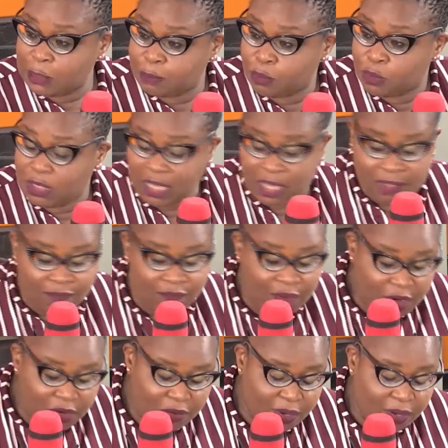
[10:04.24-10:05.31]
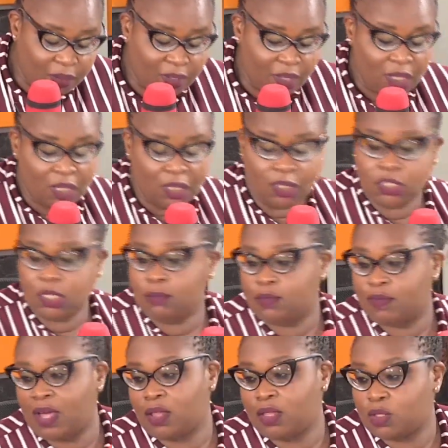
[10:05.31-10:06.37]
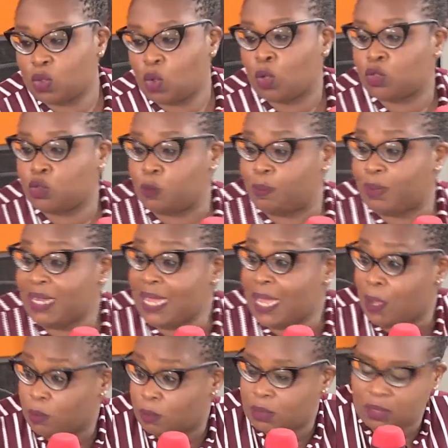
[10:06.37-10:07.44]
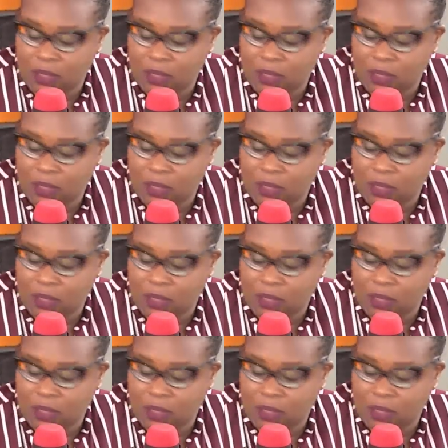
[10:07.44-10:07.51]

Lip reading: put together very well in terms of how this ought to play out.